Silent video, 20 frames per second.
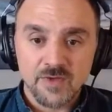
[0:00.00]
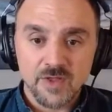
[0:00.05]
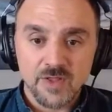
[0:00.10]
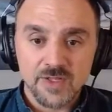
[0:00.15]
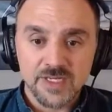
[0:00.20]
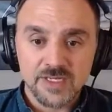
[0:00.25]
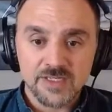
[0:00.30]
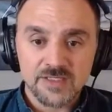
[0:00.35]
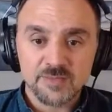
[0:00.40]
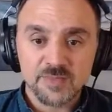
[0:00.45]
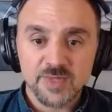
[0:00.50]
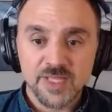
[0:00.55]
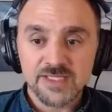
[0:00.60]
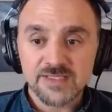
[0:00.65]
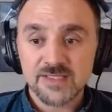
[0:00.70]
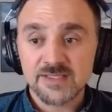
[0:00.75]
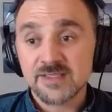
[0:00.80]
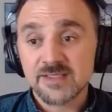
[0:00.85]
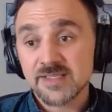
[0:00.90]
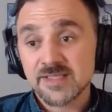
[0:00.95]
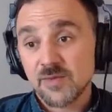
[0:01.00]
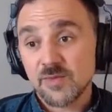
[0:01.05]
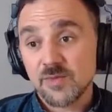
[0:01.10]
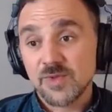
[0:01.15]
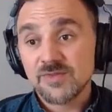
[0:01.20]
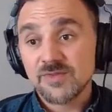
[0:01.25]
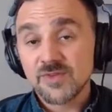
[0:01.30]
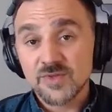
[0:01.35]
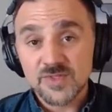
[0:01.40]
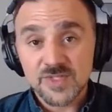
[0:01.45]
fallen into place. This is how
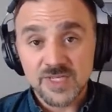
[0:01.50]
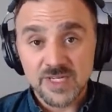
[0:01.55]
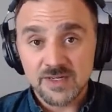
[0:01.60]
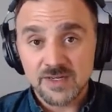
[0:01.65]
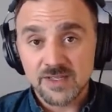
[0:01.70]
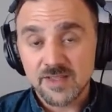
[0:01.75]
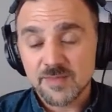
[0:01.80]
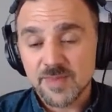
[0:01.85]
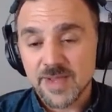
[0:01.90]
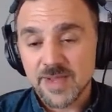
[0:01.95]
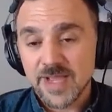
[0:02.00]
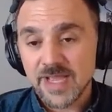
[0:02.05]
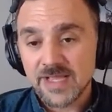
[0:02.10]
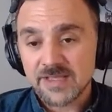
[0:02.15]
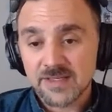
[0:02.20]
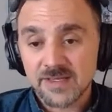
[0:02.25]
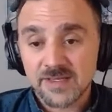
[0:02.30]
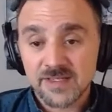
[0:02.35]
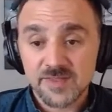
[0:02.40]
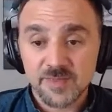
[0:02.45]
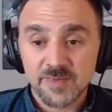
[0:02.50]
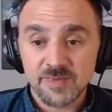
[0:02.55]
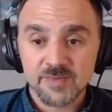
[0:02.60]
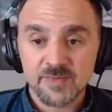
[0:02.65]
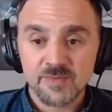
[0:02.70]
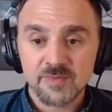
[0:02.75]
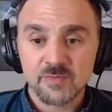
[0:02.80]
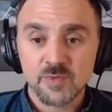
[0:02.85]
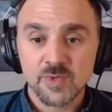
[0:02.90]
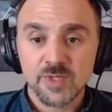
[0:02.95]
we've used it in the past, and it's
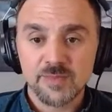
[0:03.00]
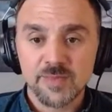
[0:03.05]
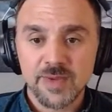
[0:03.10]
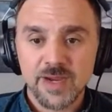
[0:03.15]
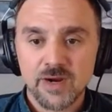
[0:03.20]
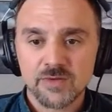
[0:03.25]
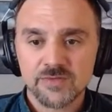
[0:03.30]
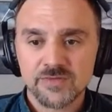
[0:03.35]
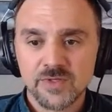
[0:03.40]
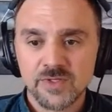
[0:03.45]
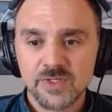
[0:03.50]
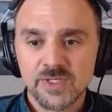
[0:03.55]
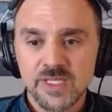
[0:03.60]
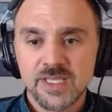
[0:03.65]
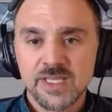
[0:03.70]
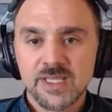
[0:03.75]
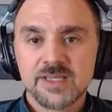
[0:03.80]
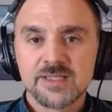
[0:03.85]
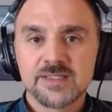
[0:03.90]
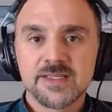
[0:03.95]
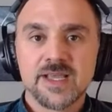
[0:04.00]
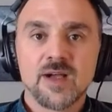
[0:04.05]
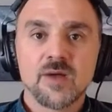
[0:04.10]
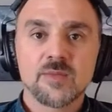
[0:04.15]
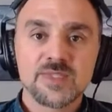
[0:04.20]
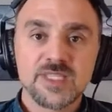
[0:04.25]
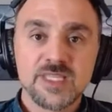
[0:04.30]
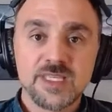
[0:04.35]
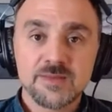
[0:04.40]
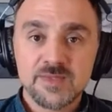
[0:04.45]
been really powerful to
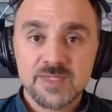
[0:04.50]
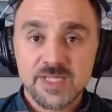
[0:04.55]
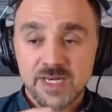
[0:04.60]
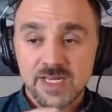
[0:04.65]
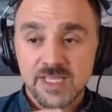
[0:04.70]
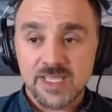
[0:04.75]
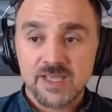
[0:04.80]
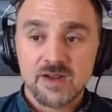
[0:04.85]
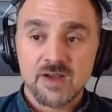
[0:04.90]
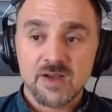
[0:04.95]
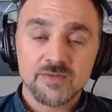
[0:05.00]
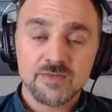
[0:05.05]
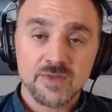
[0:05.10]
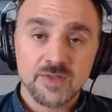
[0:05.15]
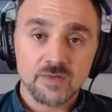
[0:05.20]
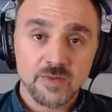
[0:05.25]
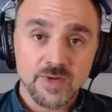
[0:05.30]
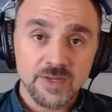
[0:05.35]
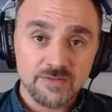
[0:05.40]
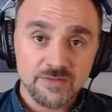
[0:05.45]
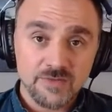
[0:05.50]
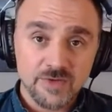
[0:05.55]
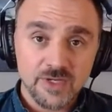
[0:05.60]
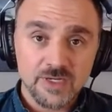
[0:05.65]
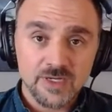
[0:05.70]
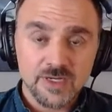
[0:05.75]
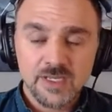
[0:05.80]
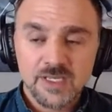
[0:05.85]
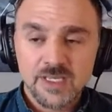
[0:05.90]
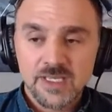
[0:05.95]
help teams kind of get off on the right
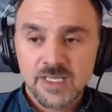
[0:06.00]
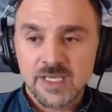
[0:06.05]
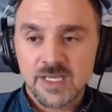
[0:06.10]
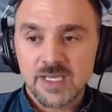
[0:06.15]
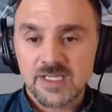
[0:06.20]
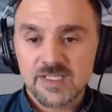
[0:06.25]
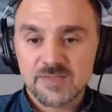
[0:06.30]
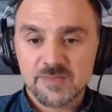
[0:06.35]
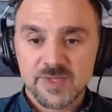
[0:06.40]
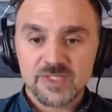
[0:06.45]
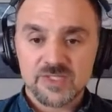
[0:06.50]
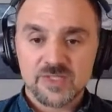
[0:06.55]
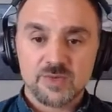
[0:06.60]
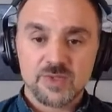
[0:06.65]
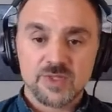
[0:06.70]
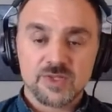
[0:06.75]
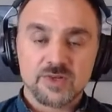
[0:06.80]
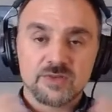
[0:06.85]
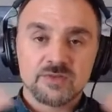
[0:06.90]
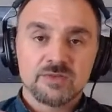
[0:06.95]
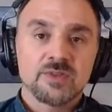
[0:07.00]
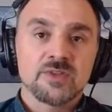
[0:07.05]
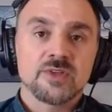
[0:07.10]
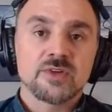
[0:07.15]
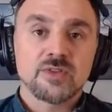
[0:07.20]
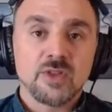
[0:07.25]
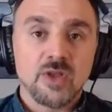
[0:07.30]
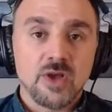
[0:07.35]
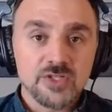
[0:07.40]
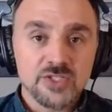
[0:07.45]
foot, especially when
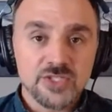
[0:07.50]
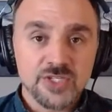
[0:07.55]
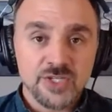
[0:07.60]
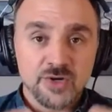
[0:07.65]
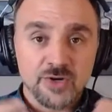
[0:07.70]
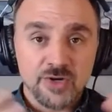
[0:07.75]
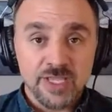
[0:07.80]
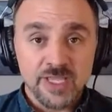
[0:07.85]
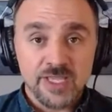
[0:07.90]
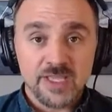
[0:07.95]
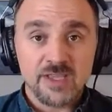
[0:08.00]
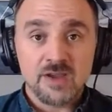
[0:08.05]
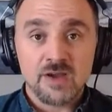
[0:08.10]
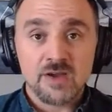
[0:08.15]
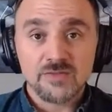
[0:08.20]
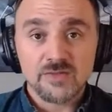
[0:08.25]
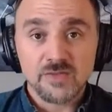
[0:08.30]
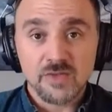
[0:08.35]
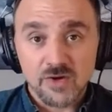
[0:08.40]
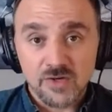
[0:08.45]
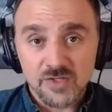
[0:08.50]
they're launching or kicking off